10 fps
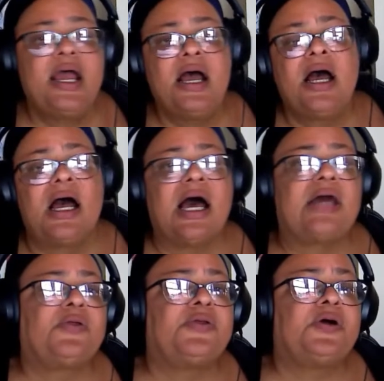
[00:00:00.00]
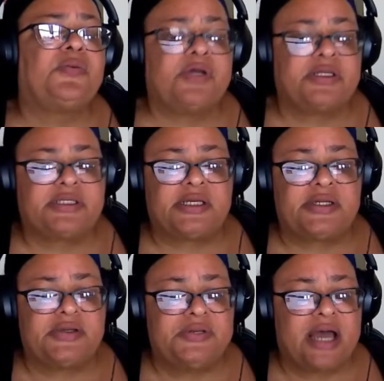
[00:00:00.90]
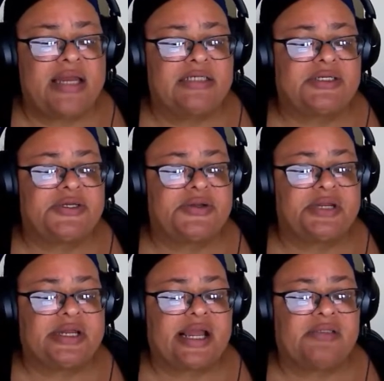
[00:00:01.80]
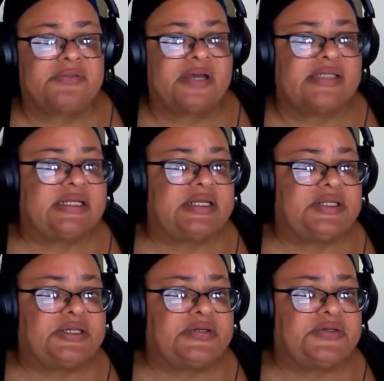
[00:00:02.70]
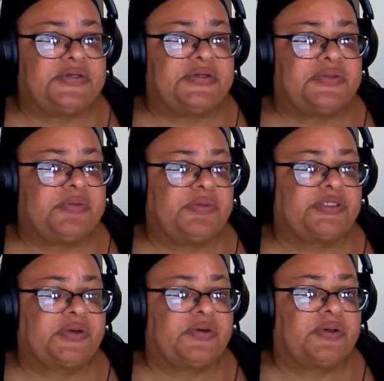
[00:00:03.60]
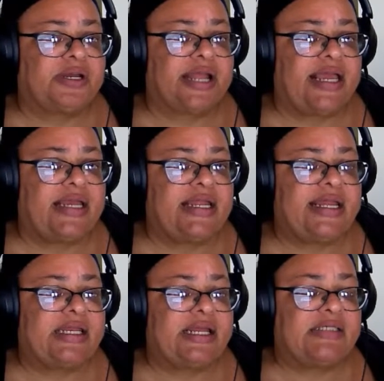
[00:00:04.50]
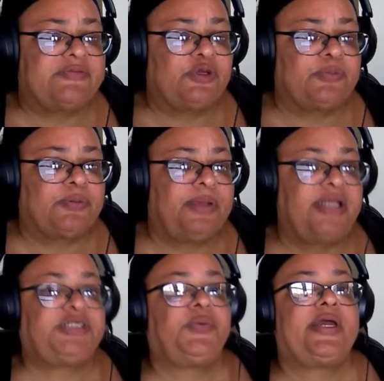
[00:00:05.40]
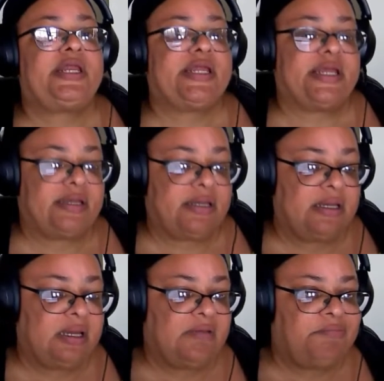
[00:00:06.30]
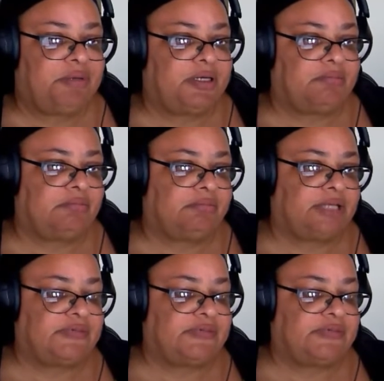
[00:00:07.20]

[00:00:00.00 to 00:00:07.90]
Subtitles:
I don't know what the United Security Council has anything to do with what's going on in Haiti, unless if they're perpetuating it, but that's for